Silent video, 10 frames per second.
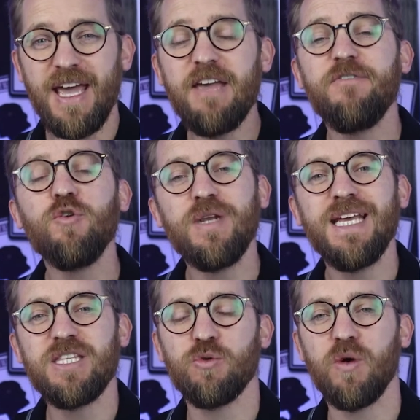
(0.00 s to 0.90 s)
if you
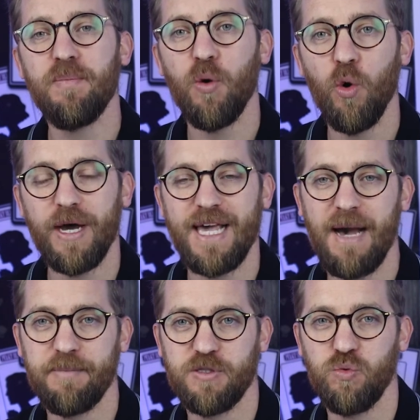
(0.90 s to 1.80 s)
need to report a
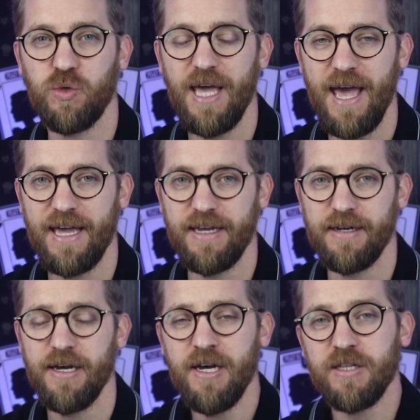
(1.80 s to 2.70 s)
capital
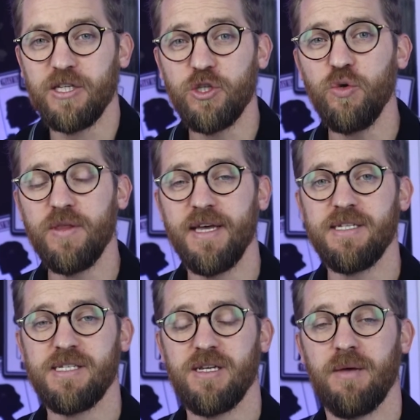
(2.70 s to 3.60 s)
gain. To do
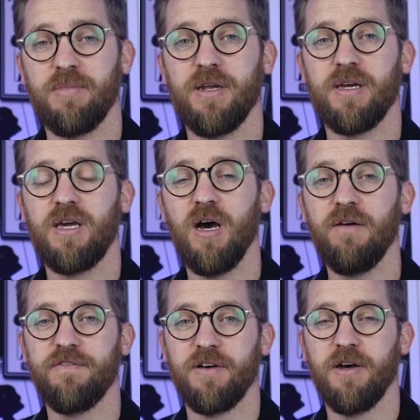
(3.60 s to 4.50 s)
this, I'm going to
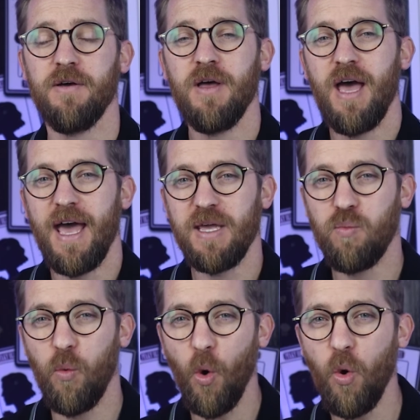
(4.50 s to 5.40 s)
cover a
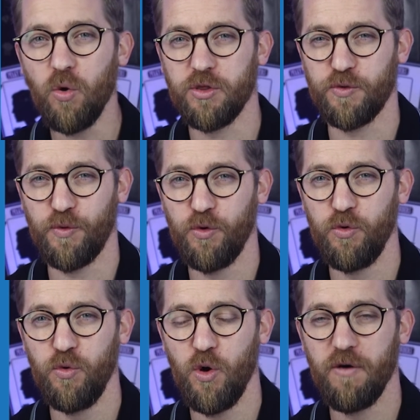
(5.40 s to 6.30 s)

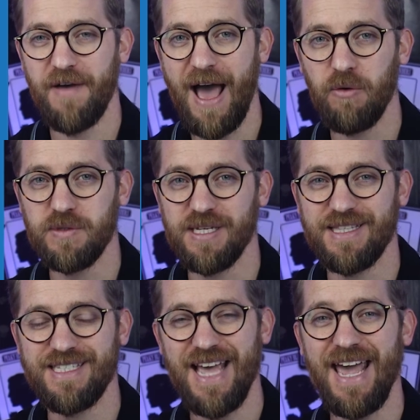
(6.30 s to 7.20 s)
walkthrough of how to
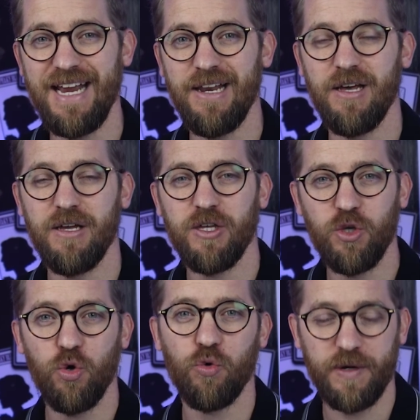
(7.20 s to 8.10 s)
tailor
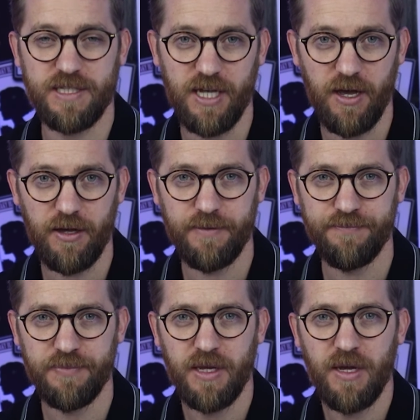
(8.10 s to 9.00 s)
your return,